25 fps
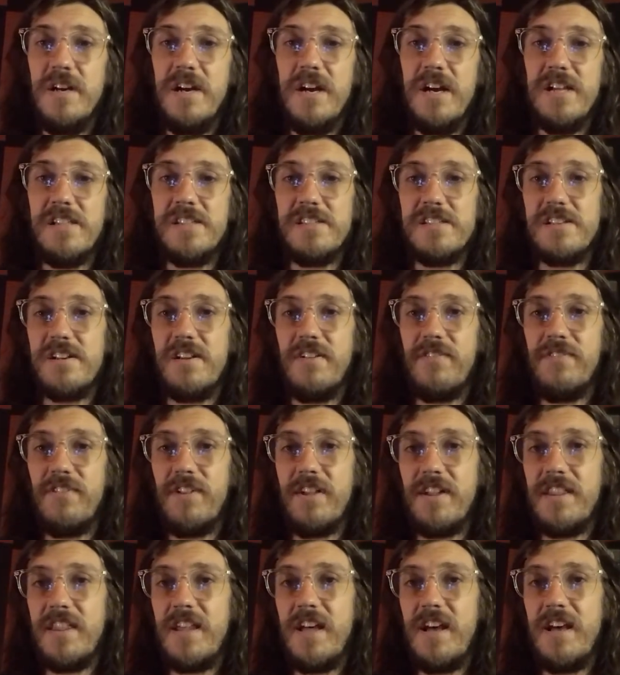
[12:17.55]
and stuff
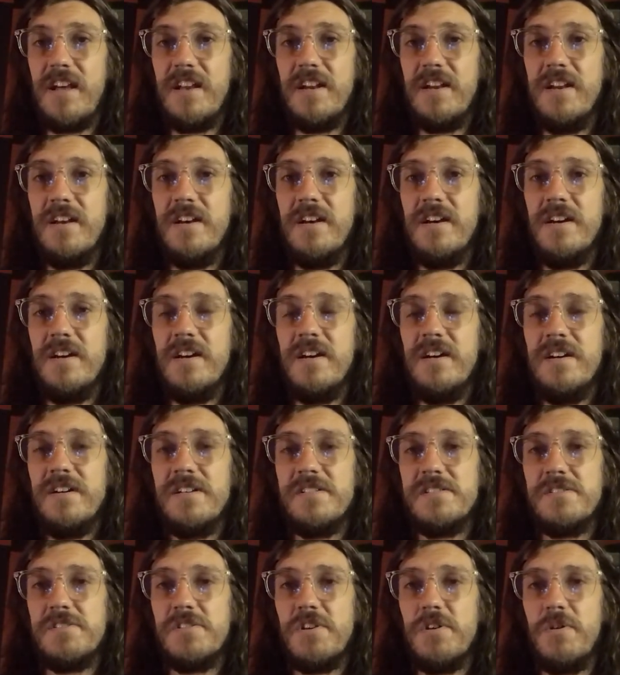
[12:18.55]
like that.
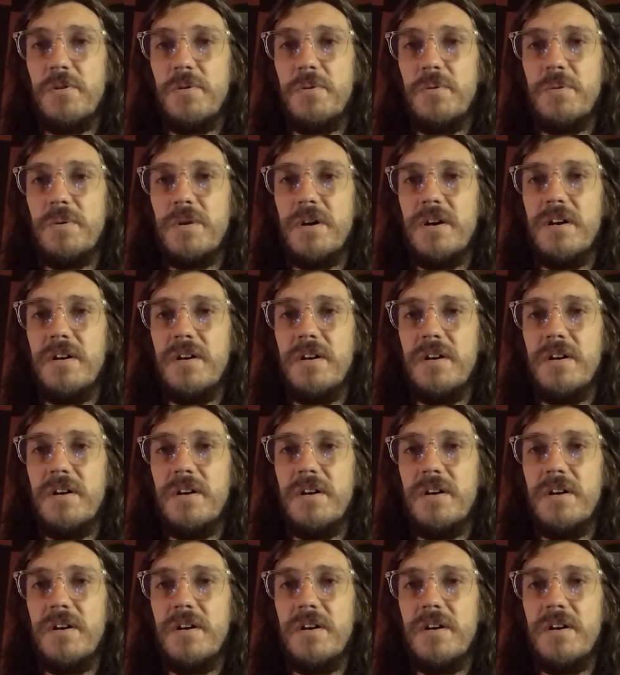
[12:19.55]
So